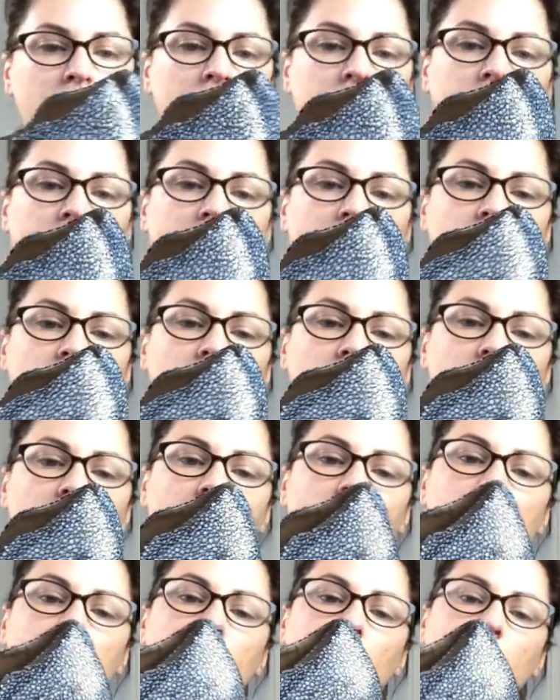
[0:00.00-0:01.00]
I don't know
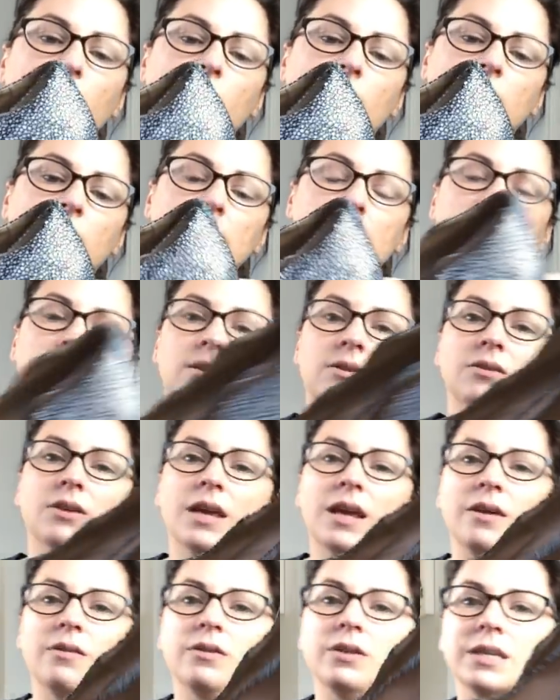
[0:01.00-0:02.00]
if you can. You
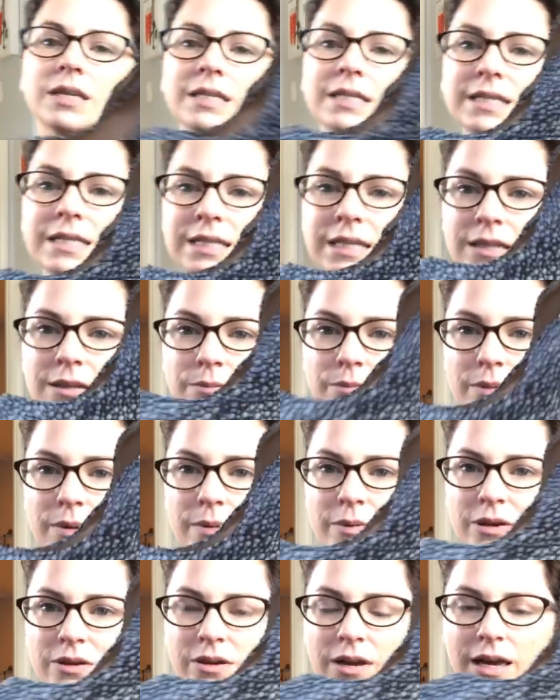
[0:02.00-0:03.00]
can't really see them.
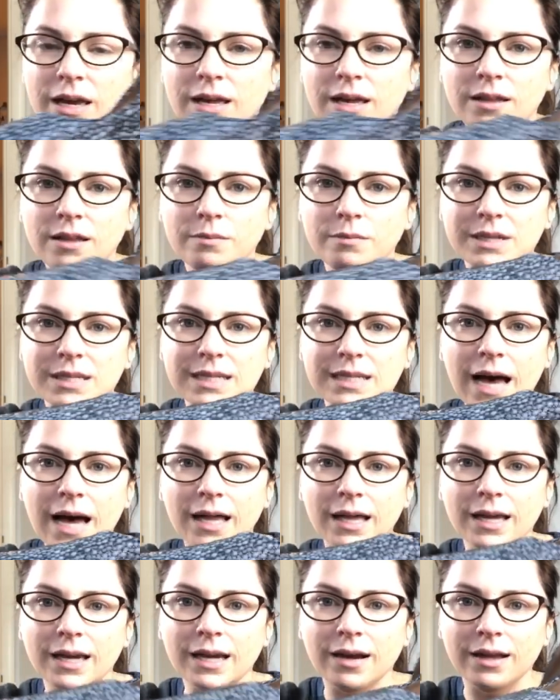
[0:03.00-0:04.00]
Maybe you can. The
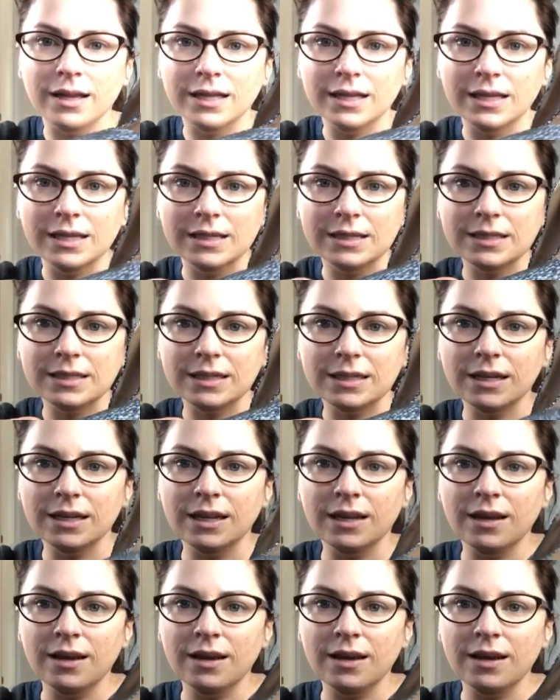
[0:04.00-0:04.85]
metallic on these.